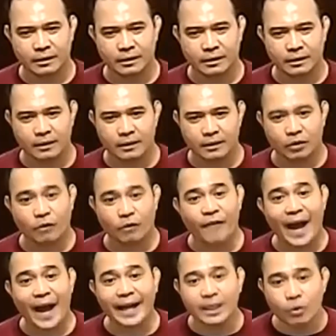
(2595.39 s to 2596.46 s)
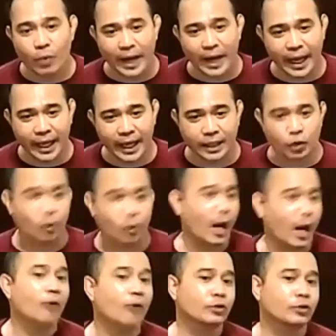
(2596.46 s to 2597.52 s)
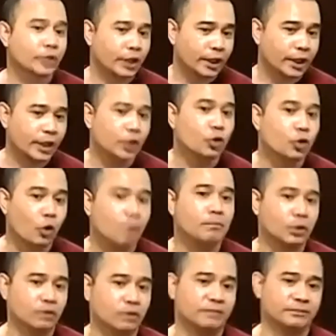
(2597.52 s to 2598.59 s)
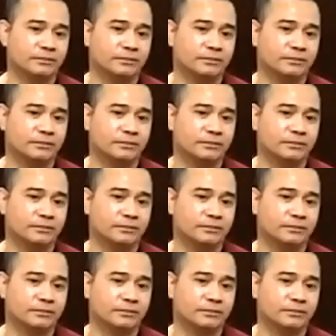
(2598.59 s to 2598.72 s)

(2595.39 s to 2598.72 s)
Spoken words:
To find a way to counter your moves.